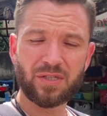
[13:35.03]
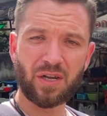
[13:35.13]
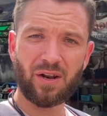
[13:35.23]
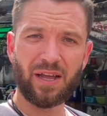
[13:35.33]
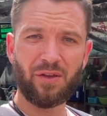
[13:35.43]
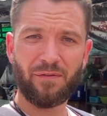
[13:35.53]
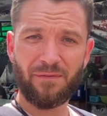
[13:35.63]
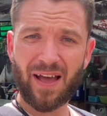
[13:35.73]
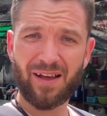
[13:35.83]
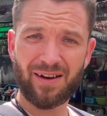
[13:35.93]
like, you're
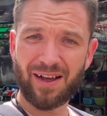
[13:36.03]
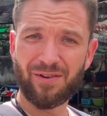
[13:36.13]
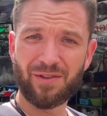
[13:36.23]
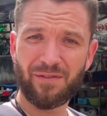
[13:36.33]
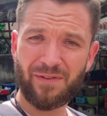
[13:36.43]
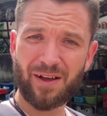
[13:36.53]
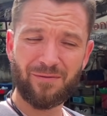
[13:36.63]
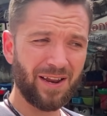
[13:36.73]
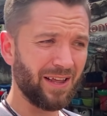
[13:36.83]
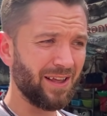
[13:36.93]
fat now. You're fat
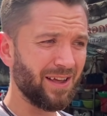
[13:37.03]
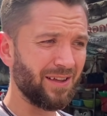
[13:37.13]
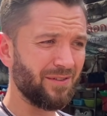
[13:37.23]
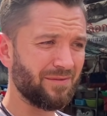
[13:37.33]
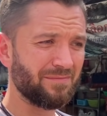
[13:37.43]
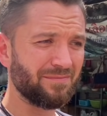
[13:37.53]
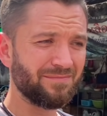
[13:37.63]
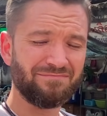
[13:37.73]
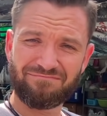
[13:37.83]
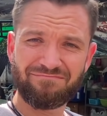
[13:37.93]
already, yeah.
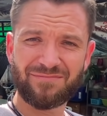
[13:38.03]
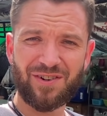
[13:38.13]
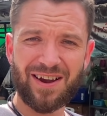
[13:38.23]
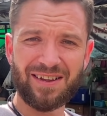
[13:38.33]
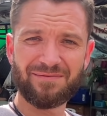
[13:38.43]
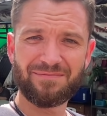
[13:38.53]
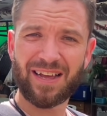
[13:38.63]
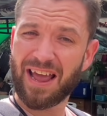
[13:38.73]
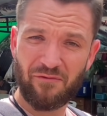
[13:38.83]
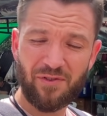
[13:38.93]
Great.
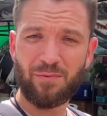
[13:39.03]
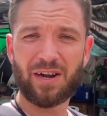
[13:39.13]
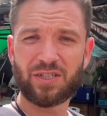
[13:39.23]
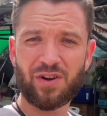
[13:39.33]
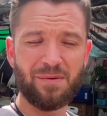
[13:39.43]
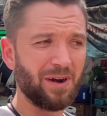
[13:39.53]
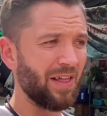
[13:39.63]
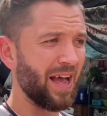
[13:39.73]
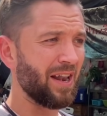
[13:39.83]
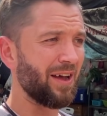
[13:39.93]
Everyone is greeting me
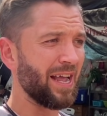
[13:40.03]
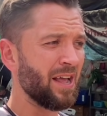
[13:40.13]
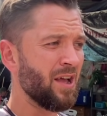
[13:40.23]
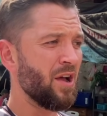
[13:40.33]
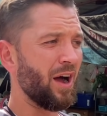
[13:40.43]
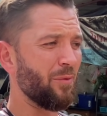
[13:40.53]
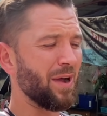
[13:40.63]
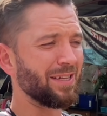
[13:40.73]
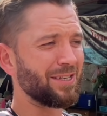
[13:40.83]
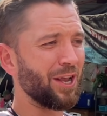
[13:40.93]
like that. Like, I
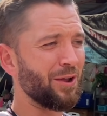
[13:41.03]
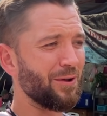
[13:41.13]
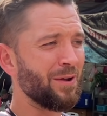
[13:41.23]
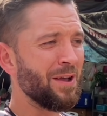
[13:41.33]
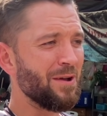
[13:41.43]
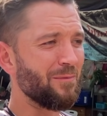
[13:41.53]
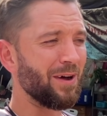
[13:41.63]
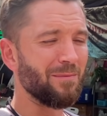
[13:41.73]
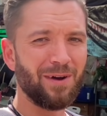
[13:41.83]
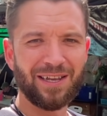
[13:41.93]
went to
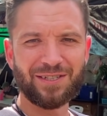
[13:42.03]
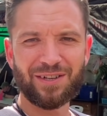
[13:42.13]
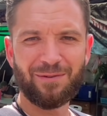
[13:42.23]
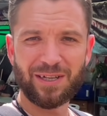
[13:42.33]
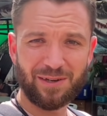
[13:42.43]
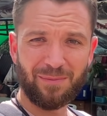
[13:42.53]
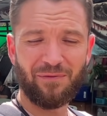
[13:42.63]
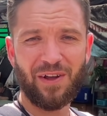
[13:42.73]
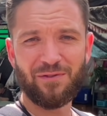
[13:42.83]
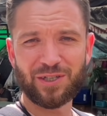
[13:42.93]
my
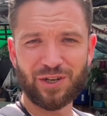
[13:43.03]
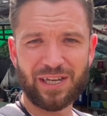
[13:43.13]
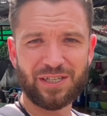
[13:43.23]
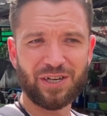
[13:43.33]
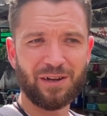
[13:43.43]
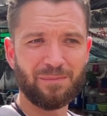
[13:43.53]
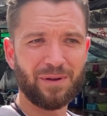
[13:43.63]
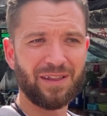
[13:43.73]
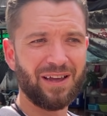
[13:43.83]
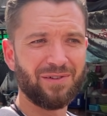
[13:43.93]
favourite suki shop
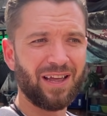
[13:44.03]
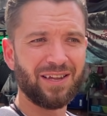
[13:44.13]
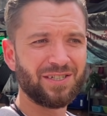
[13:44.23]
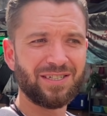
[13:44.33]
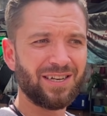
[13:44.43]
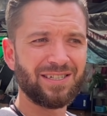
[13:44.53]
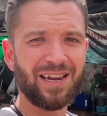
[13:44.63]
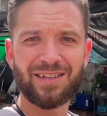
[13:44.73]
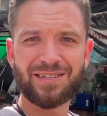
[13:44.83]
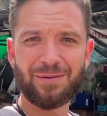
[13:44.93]
the other day, and she said
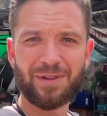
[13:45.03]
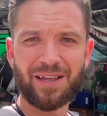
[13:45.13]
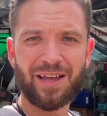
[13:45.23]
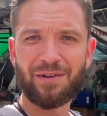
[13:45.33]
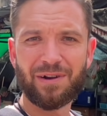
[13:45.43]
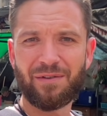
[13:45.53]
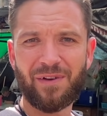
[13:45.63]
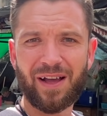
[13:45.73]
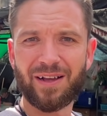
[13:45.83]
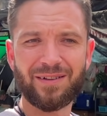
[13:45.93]
exactly the same thing. Yeah, you're really
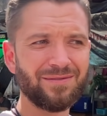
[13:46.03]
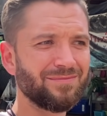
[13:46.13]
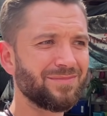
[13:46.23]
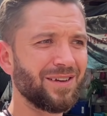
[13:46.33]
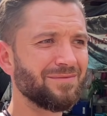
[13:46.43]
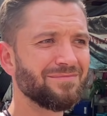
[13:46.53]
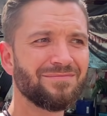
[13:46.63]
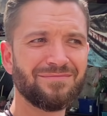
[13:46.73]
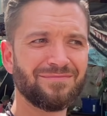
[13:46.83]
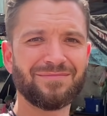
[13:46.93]
fat. So,
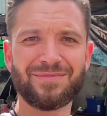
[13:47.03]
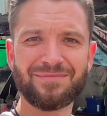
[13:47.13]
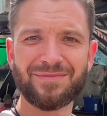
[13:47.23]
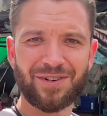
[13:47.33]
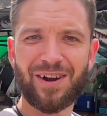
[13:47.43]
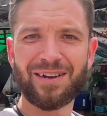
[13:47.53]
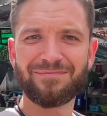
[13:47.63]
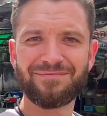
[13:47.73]
great.